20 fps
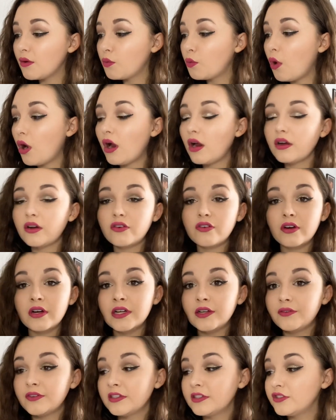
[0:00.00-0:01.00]
what
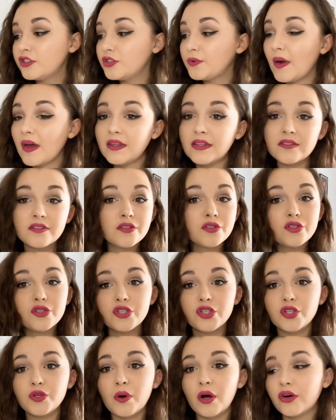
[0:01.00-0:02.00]
cravings do I listen
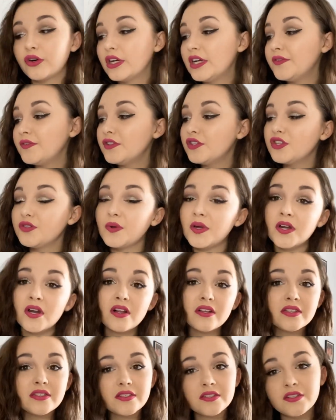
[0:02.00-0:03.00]
to? What cravings do I
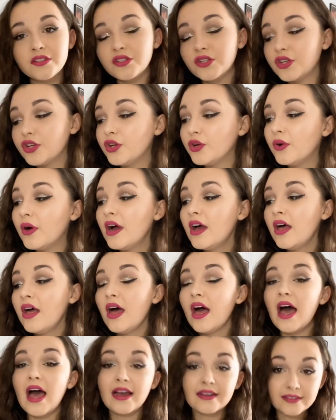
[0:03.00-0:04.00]
not listen to?
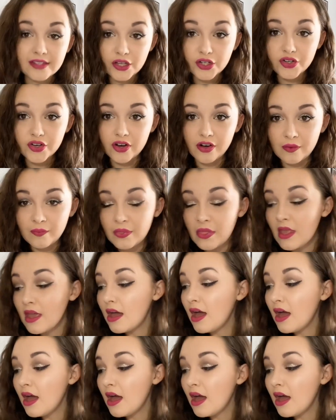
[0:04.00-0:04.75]
Etc.